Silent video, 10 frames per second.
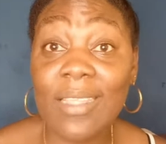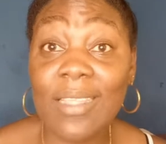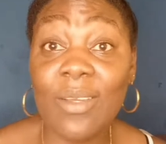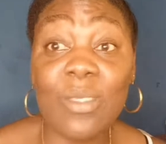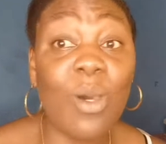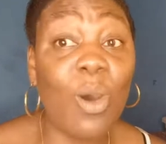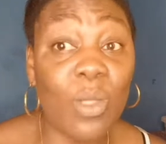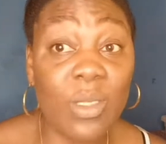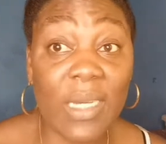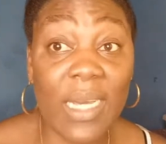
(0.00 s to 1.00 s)
does out
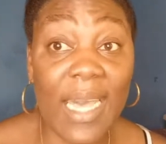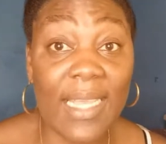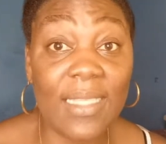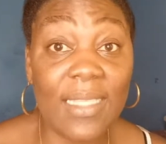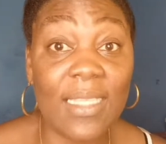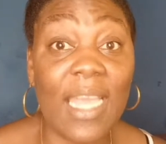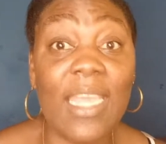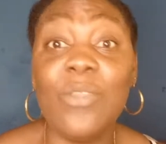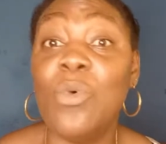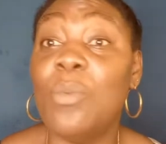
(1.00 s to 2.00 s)
to guys. I
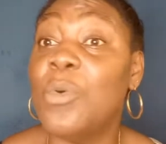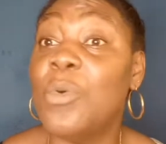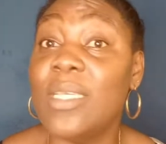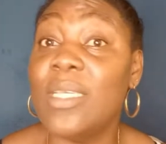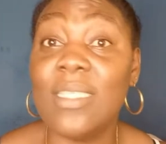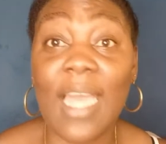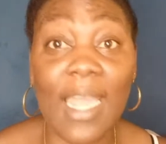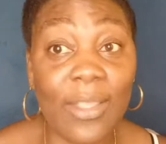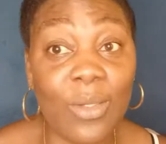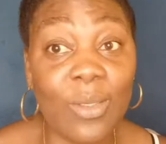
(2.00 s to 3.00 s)
know me with the
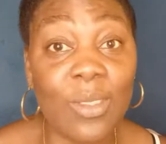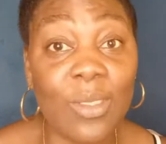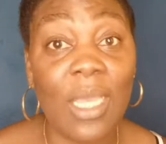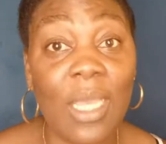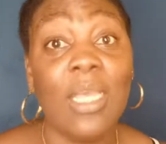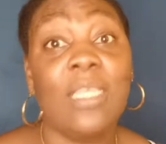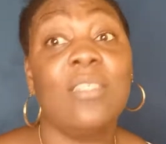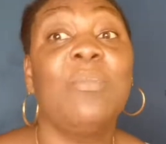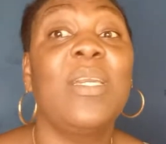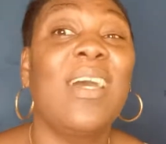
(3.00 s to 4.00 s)
sinus. So
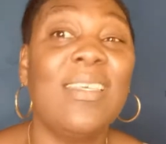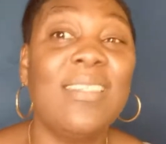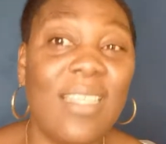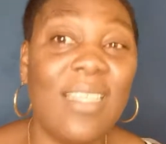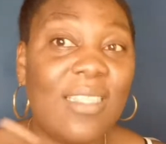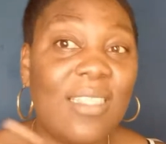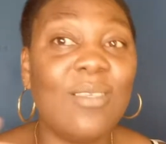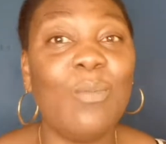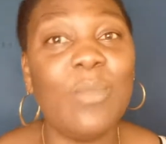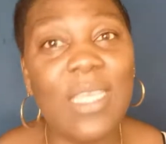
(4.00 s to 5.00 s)
because of that,
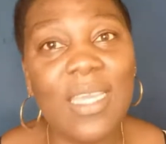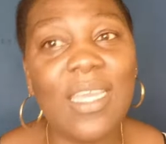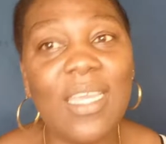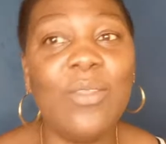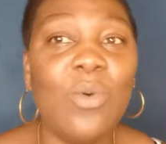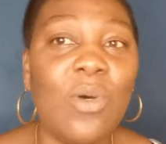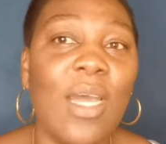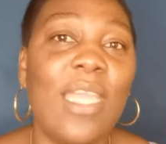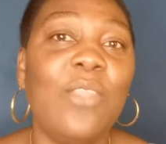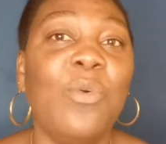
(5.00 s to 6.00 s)
someday, you know, I
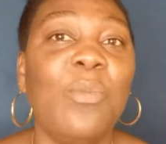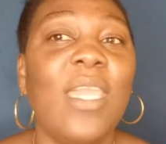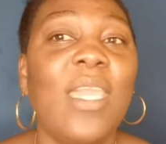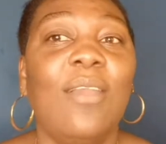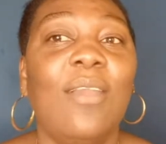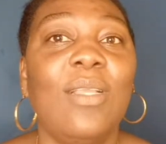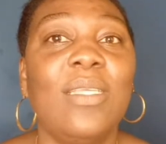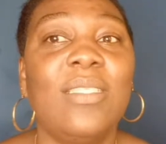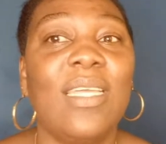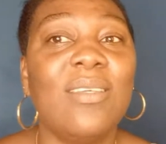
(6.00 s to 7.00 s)
know me can't really
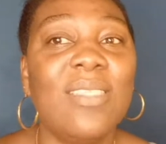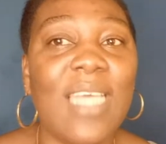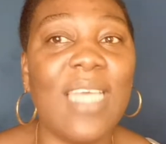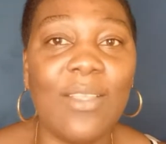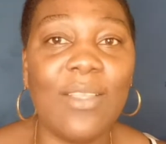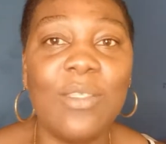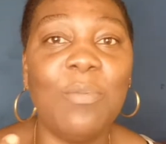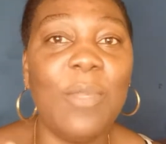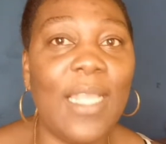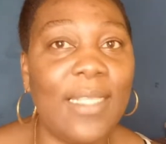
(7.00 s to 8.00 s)
take no sinus
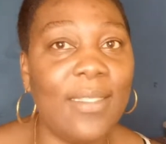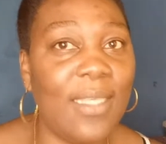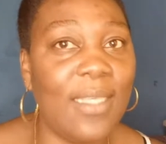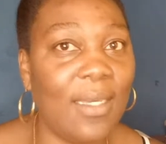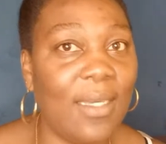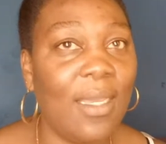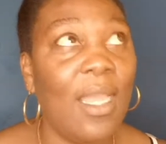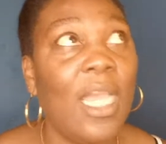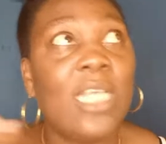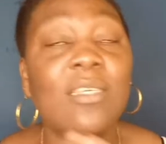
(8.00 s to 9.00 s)
pill and thing.
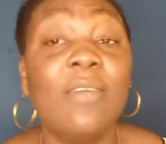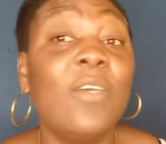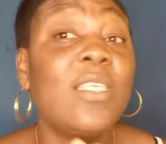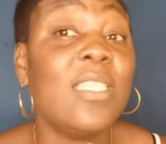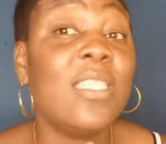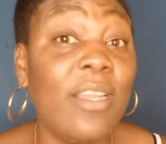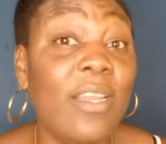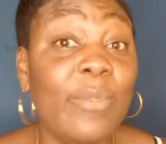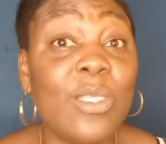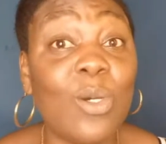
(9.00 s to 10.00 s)
So if you hear me
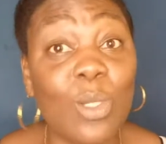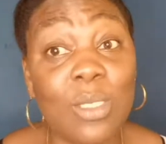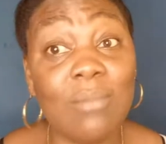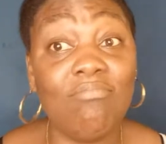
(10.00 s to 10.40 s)
sound